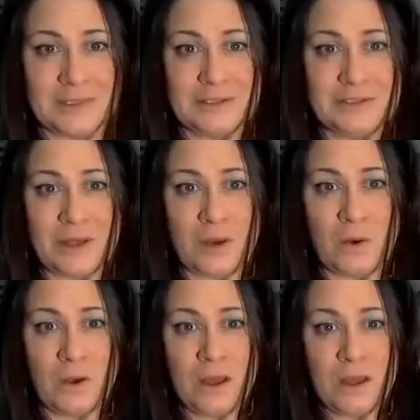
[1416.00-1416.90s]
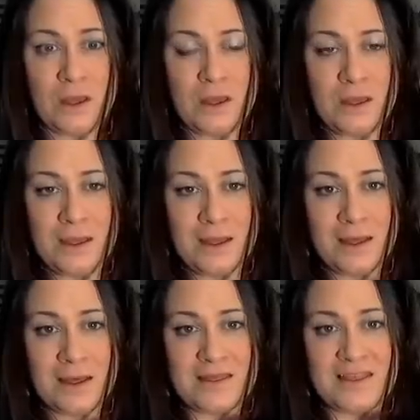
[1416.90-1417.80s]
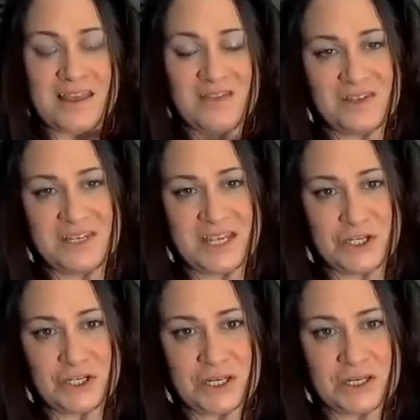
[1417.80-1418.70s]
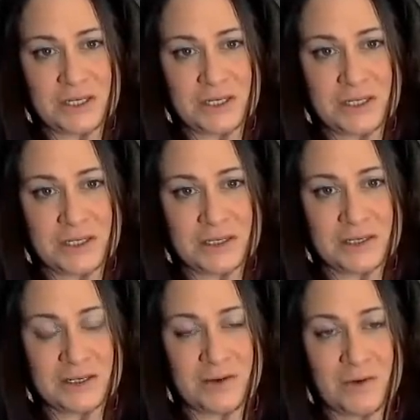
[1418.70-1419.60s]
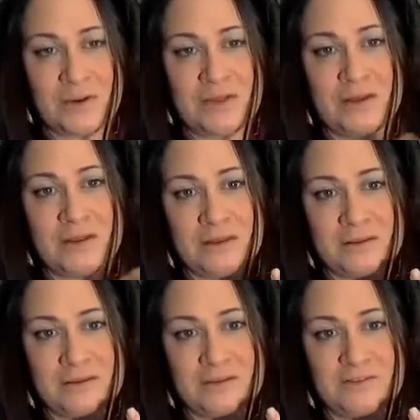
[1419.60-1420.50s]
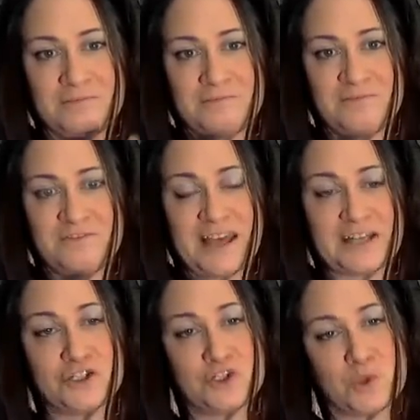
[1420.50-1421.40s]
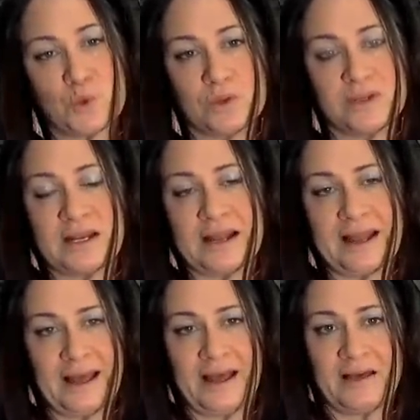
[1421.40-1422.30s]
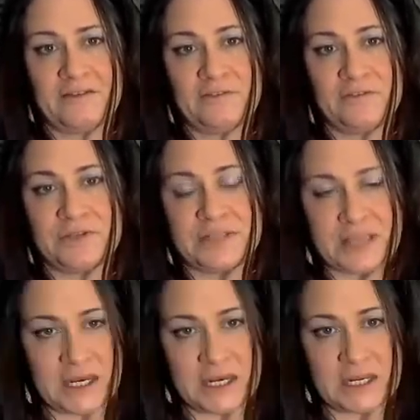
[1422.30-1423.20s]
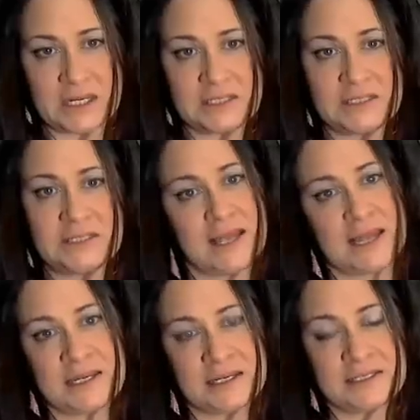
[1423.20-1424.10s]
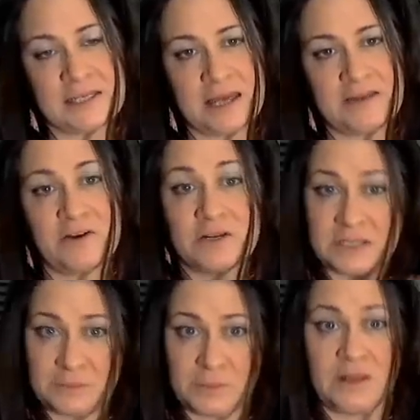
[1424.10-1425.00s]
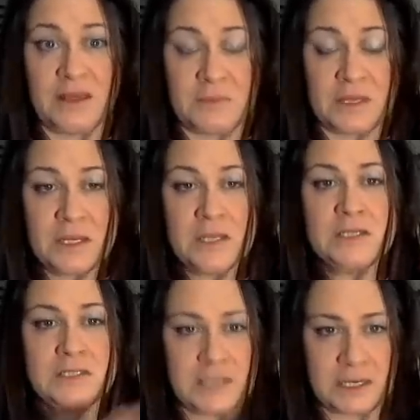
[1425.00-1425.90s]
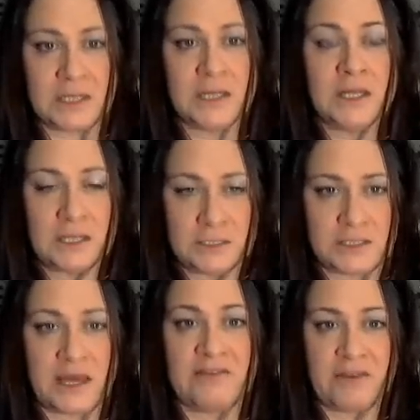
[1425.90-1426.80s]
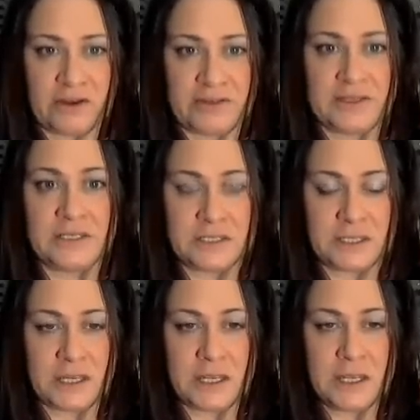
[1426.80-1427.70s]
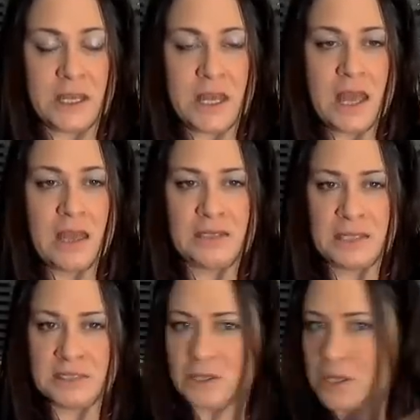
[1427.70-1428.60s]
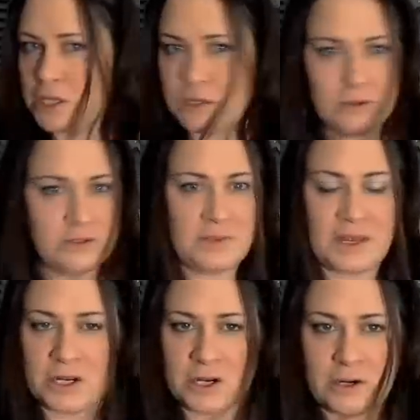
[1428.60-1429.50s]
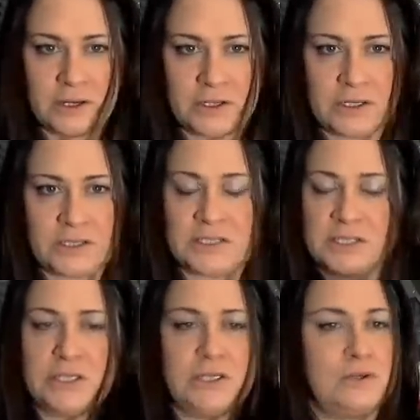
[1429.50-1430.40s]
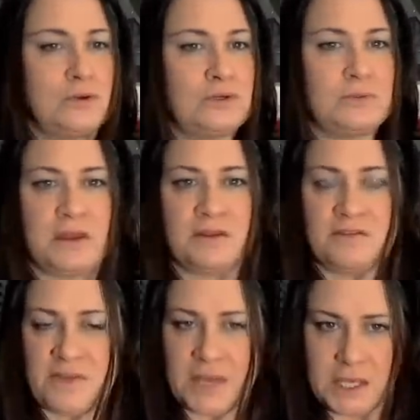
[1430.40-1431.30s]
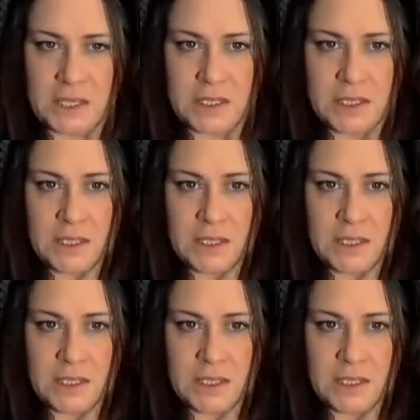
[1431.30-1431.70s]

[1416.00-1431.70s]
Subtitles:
So the invitation, or the final tool that I have for sanity, is standing inside of our deep alignment, standing inside of our authenticity. It takes a huge amount of courage. It takes a huge amount of faith.